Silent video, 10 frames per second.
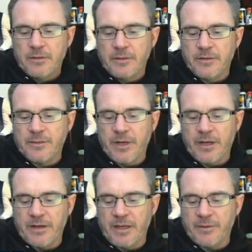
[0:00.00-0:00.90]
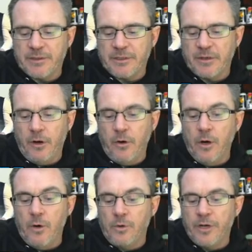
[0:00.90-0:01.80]
Let's see what kind of damage he... Oh,
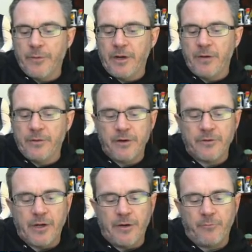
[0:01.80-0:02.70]
oh, here we go, here we go.